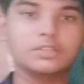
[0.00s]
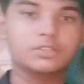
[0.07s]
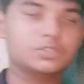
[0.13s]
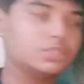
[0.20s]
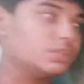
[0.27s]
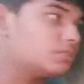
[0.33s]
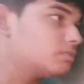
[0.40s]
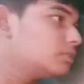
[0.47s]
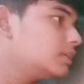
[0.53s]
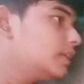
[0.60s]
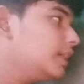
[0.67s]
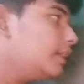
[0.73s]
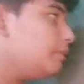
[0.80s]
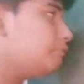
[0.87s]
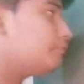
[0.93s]
So
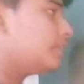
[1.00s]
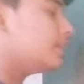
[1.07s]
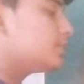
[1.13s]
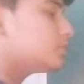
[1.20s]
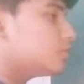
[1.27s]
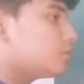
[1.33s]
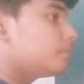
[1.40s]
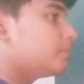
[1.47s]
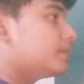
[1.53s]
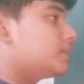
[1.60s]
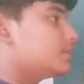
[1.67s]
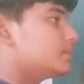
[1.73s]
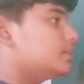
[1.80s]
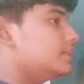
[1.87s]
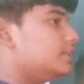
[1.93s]
if else
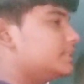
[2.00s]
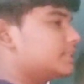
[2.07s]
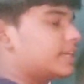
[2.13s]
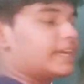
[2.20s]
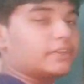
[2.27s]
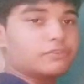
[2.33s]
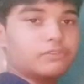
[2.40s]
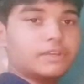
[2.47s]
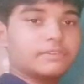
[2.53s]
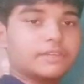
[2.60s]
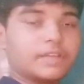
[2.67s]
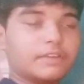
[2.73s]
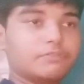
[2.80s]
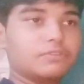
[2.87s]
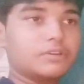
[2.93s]
operator is kind of like
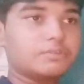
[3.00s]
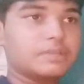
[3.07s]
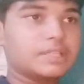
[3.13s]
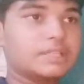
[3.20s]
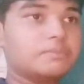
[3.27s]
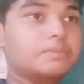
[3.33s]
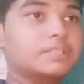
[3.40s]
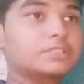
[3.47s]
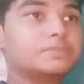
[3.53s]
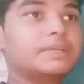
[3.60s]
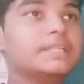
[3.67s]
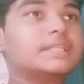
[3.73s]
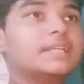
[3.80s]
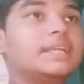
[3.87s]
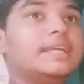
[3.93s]
if operator, but it's
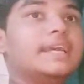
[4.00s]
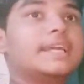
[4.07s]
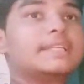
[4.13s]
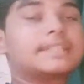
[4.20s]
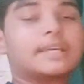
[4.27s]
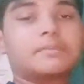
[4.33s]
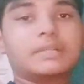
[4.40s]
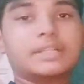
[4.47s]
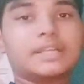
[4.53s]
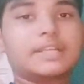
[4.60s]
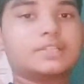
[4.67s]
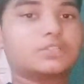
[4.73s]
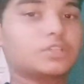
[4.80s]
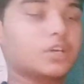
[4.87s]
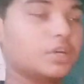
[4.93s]
basically a
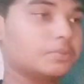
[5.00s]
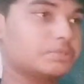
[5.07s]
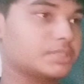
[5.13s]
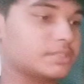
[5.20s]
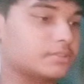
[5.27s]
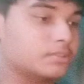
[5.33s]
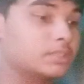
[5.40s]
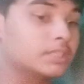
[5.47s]
simultaneous option.